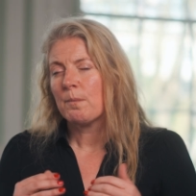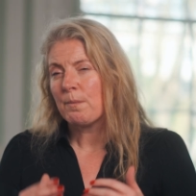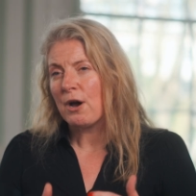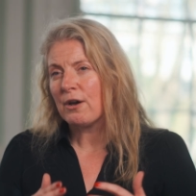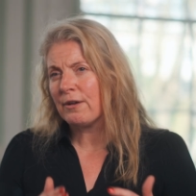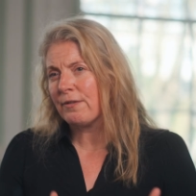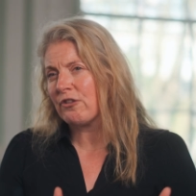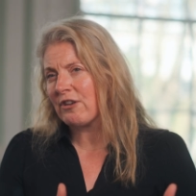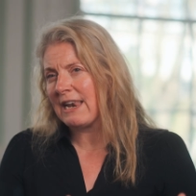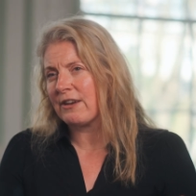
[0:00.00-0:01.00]
Part of
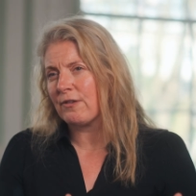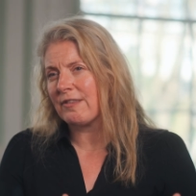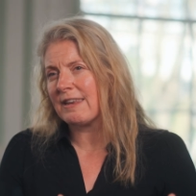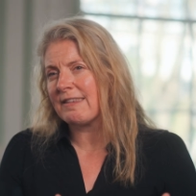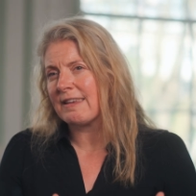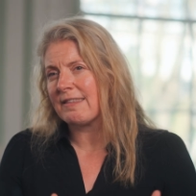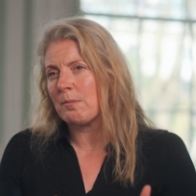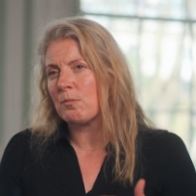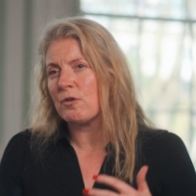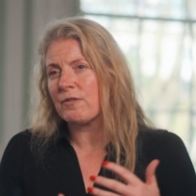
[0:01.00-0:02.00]
the challenge for cities
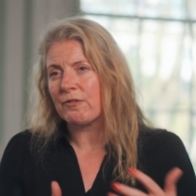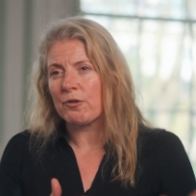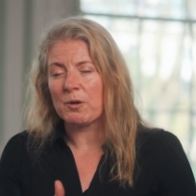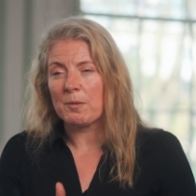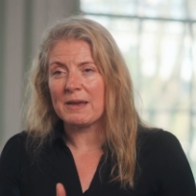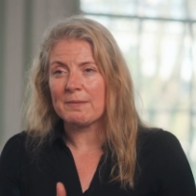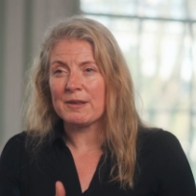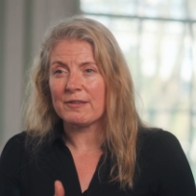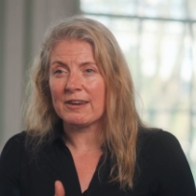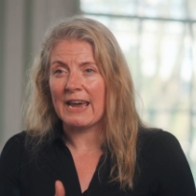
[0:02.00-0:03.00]
in moving from
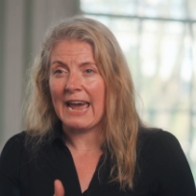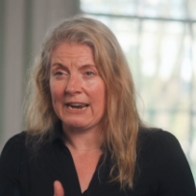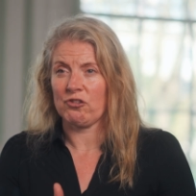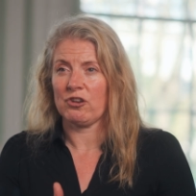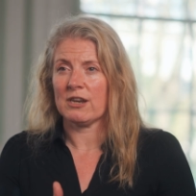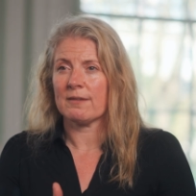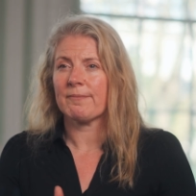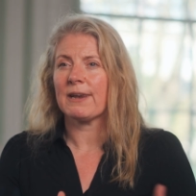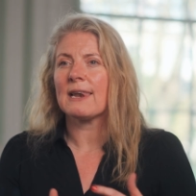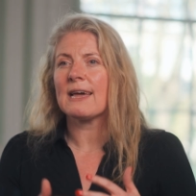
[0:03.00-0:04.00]
commitments to action
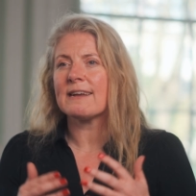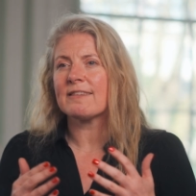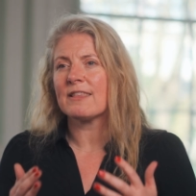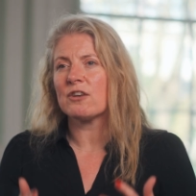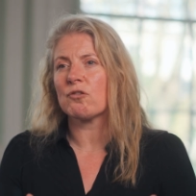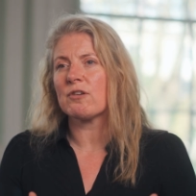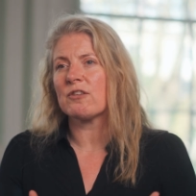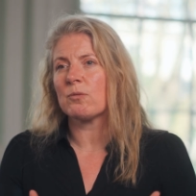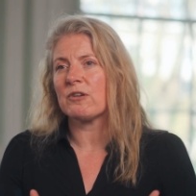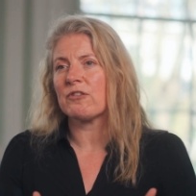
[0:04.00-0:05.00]
lies in the degree
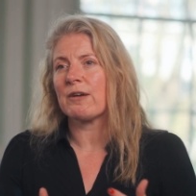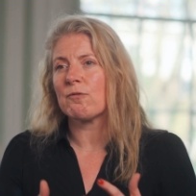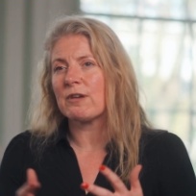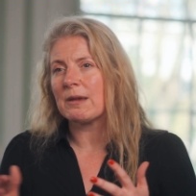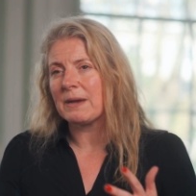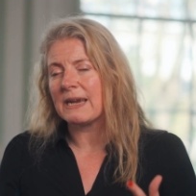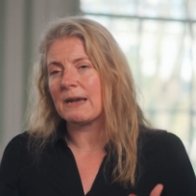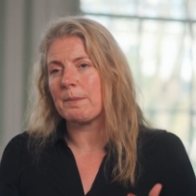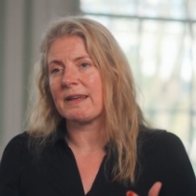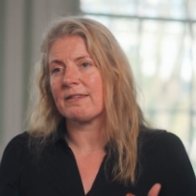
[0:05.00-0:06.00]
to which their remit and
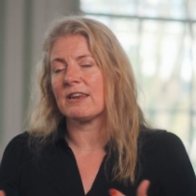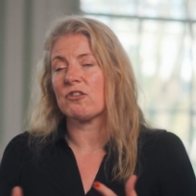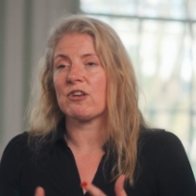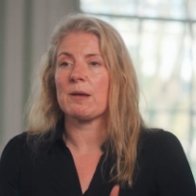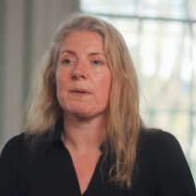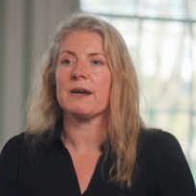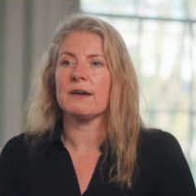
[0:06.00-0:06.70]
capacity is shaped by